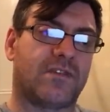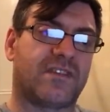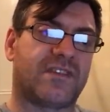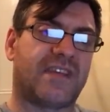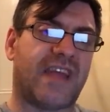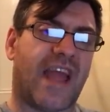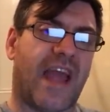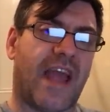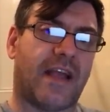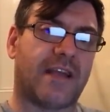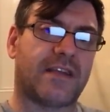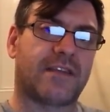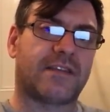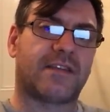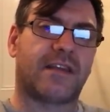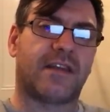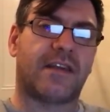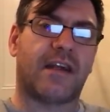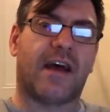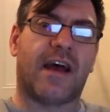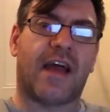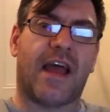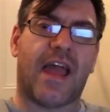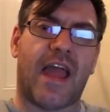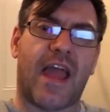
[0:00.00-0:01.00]
was
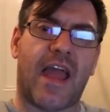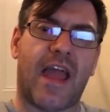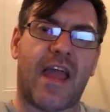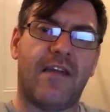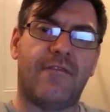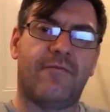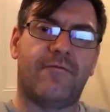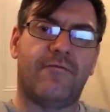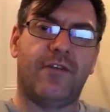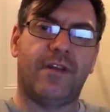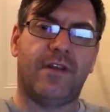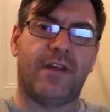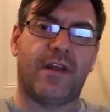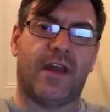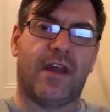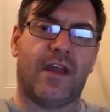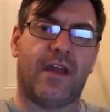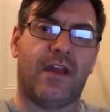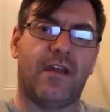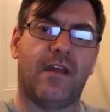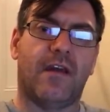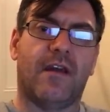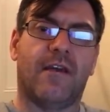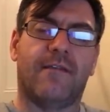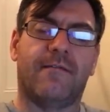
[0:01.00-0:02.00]
texting her every
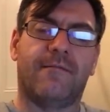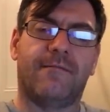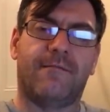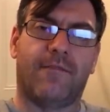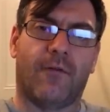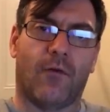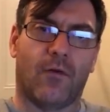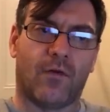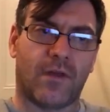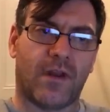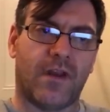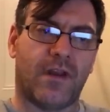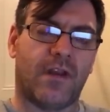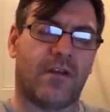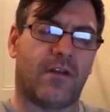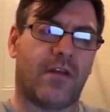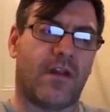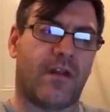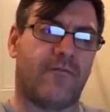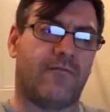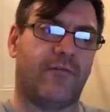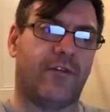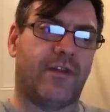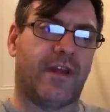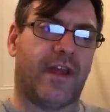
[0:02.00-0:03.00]
day, phoning
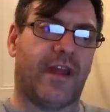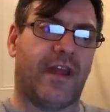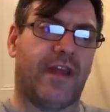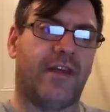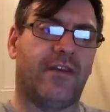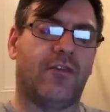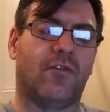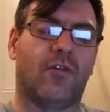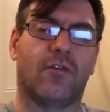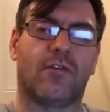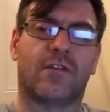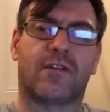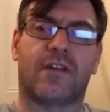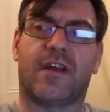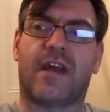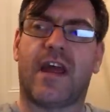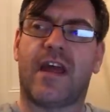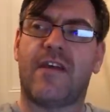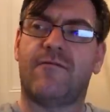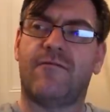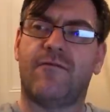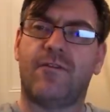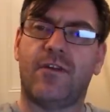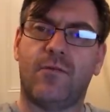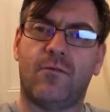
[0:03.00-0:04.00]
her every day, calling
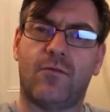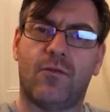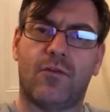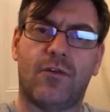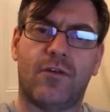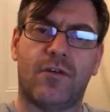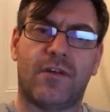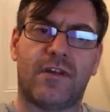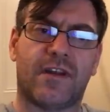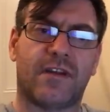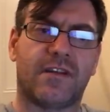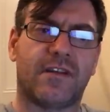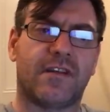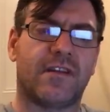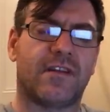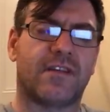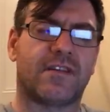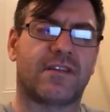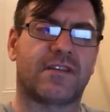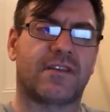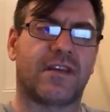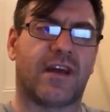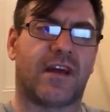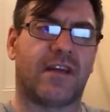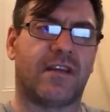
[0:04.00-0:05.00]
her every word under
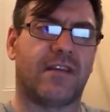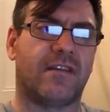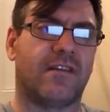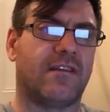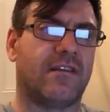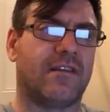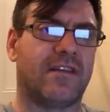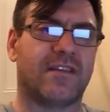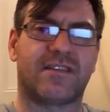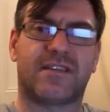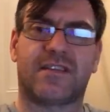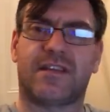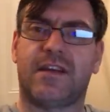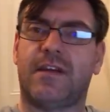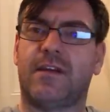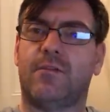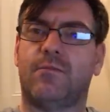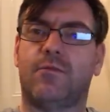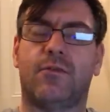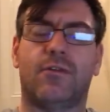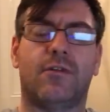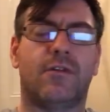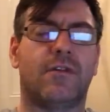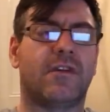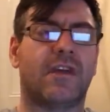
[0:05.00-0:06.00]
the sun, the
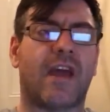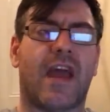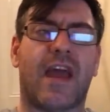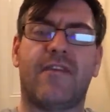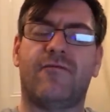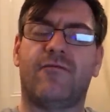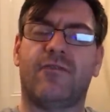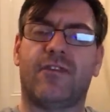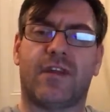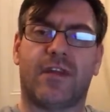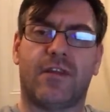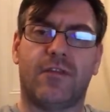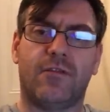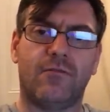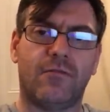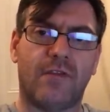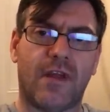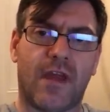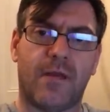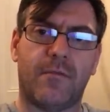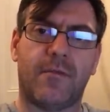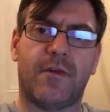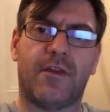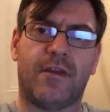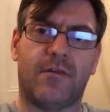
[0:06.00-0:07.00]
C word, everything,
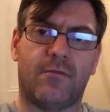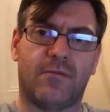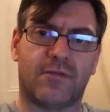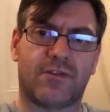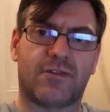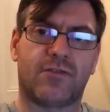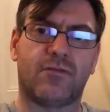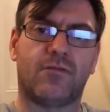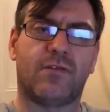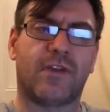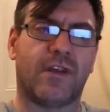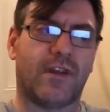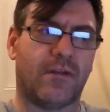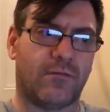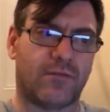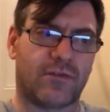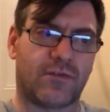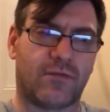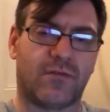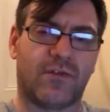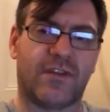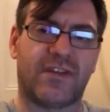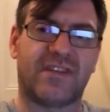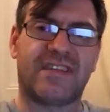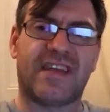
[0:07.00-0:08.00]
you name it, he was doing it. He
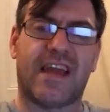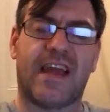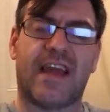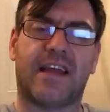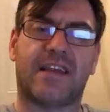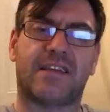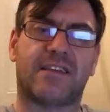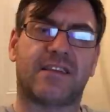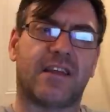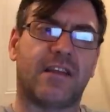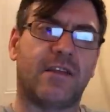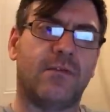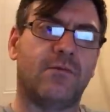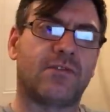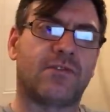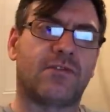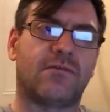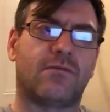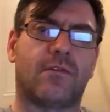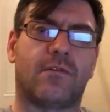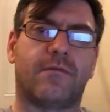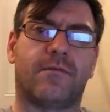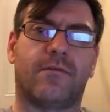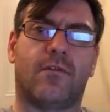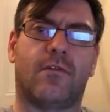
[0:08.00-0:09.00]
was doing in text, and he was
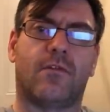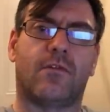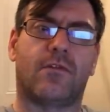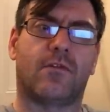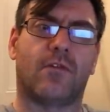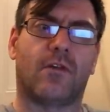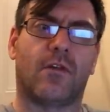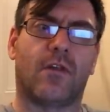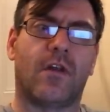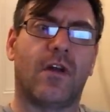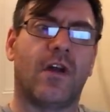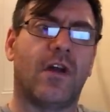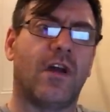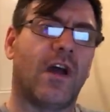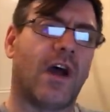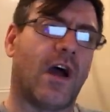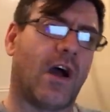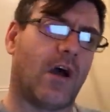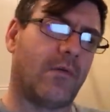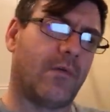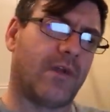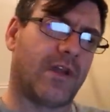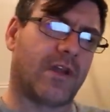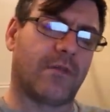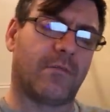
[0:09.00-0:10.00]
doing on phone call,
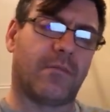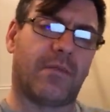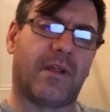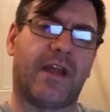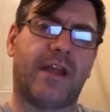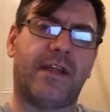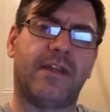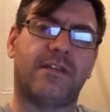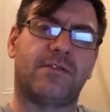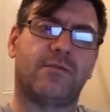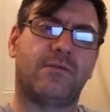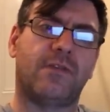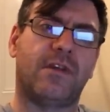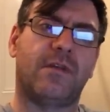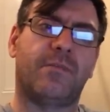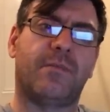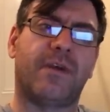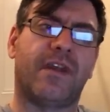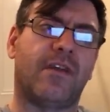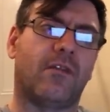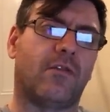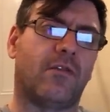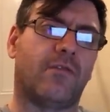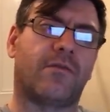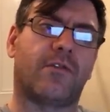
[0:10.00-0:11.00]
and we complained to
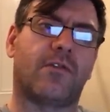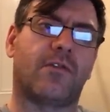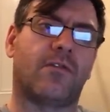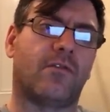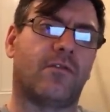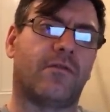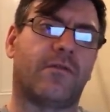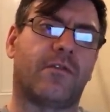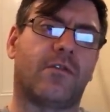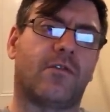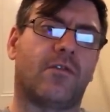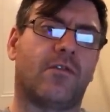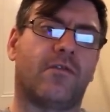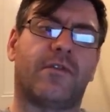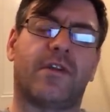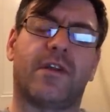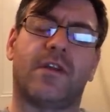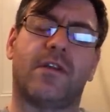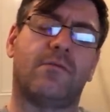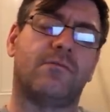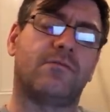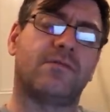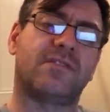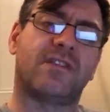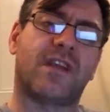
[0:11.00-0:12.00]
eBay over and over and
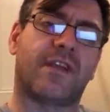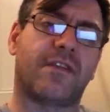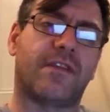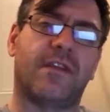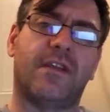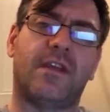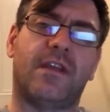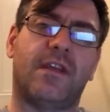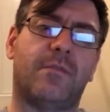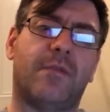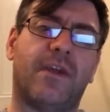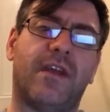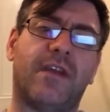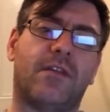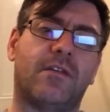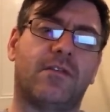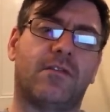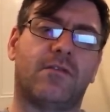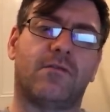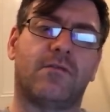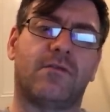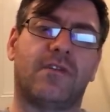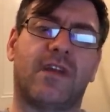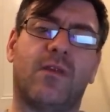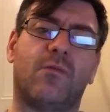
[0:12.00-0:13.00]
over, and there was nothing eBay
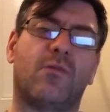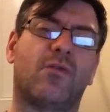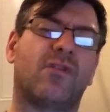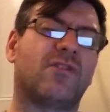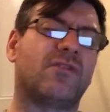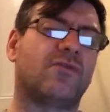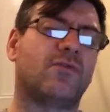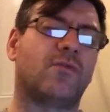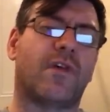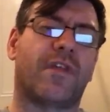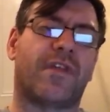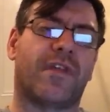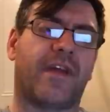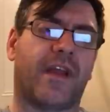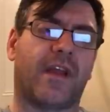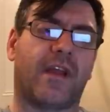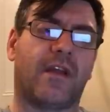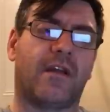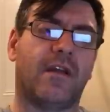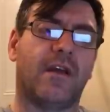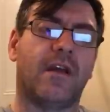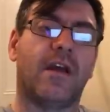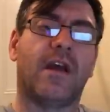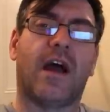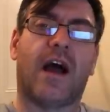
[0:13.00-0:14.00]
could do. They wouldn't do a
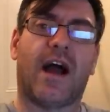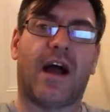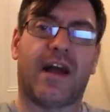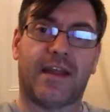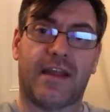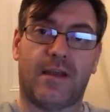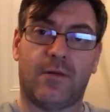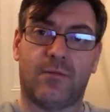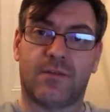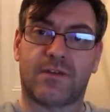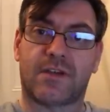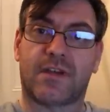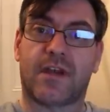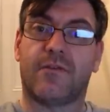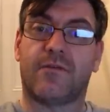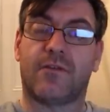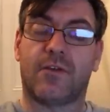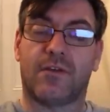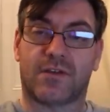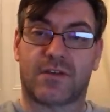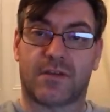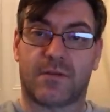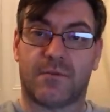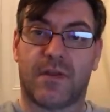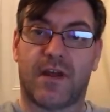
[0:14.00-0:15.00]
thing, and he was
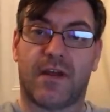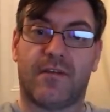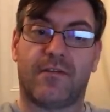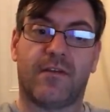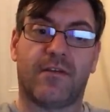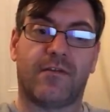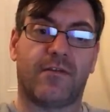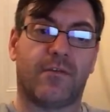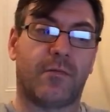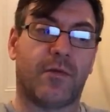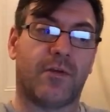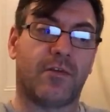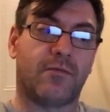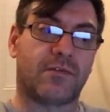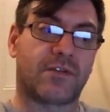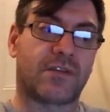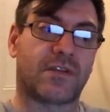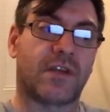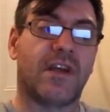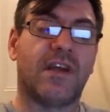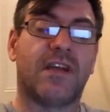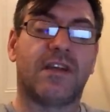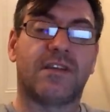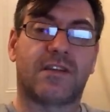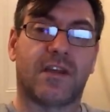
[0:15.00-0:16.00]
giving her some level of
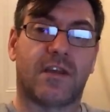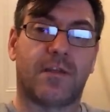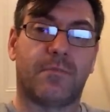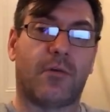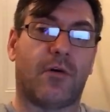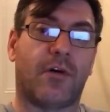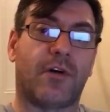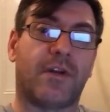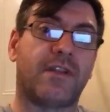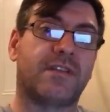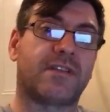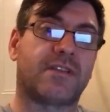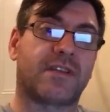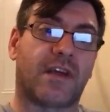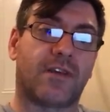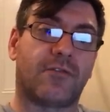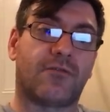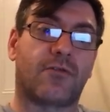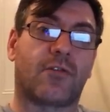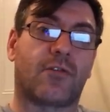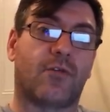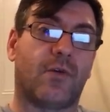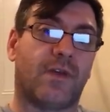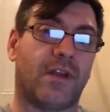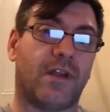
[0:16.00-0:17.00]
abuse, to the point
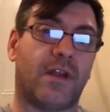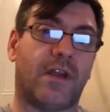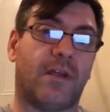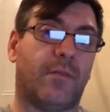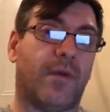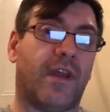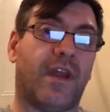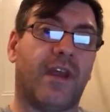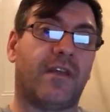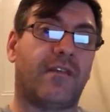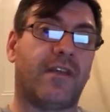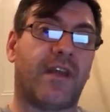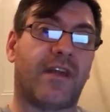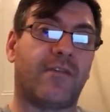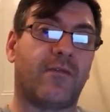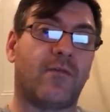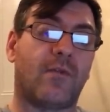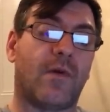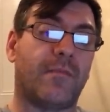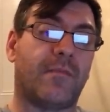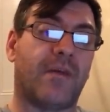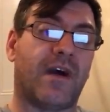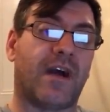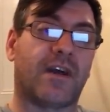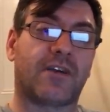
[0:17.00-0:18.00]
Sandra quit eBay and
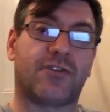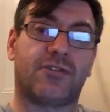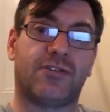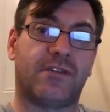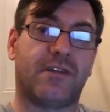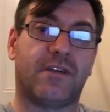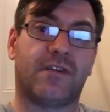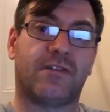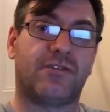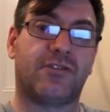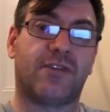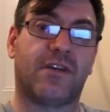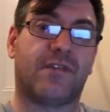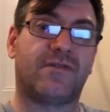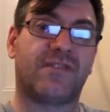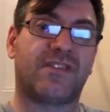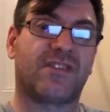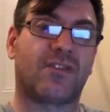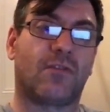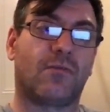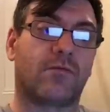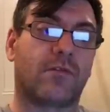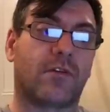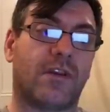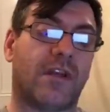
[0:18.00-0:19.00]
never went back. She, she
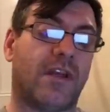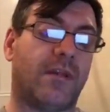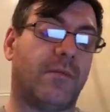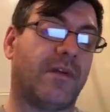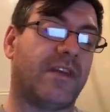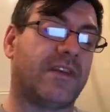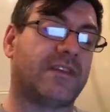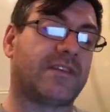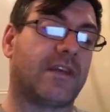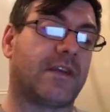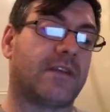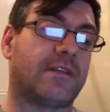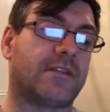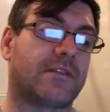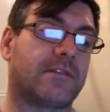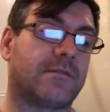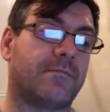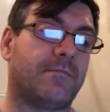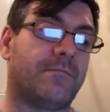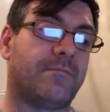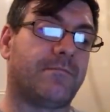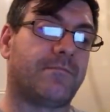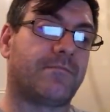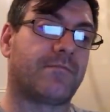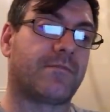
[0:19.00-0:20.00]
hasn't sold on eBay
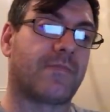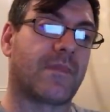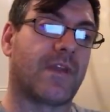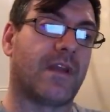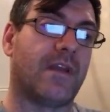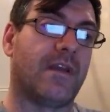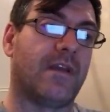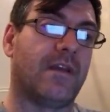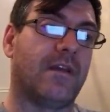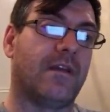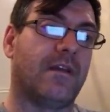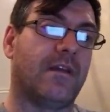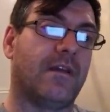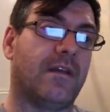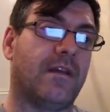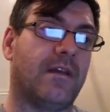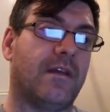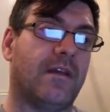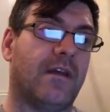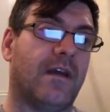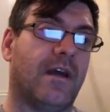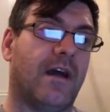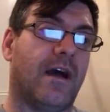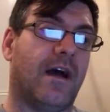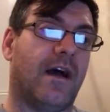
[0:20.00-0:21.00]
since.
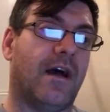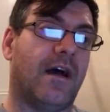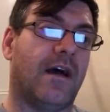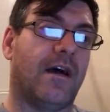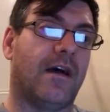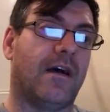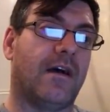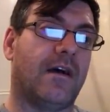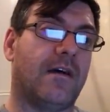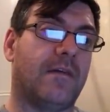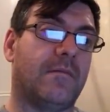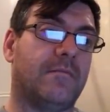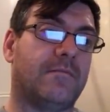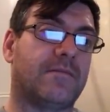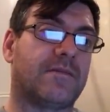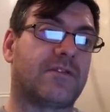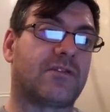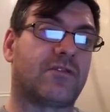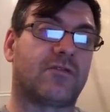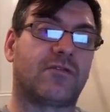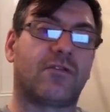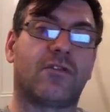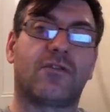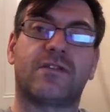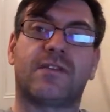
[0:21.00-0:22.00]
Um,
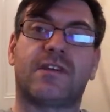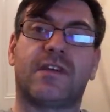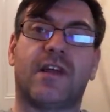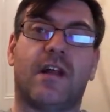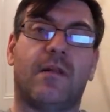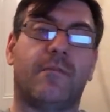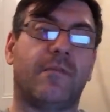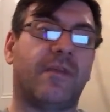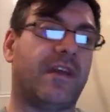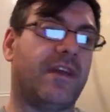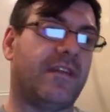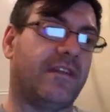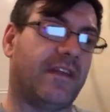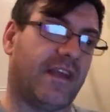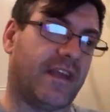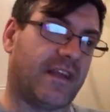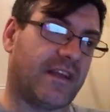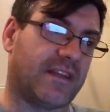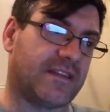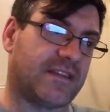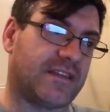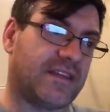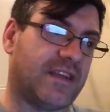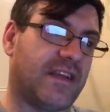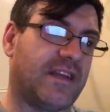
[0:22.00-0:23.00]
so don't tell me
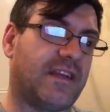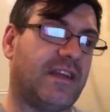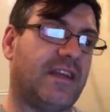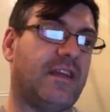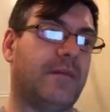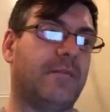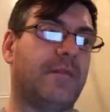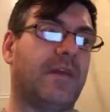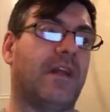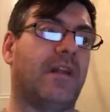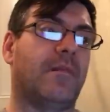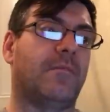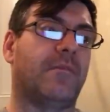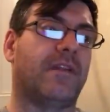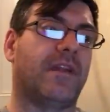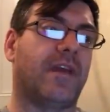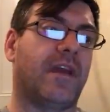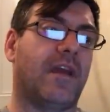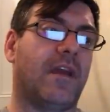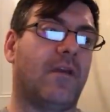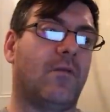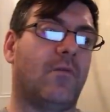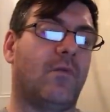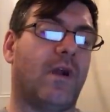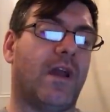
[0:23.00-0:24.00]
they can see an email by
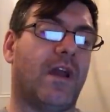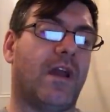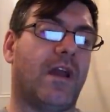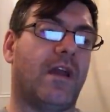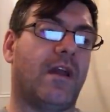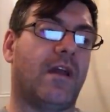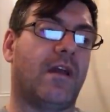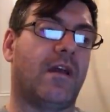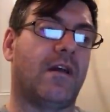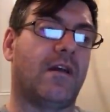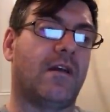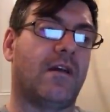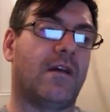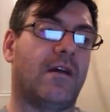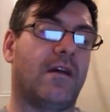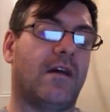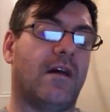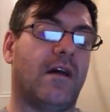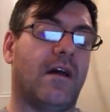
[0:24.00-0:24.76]
there where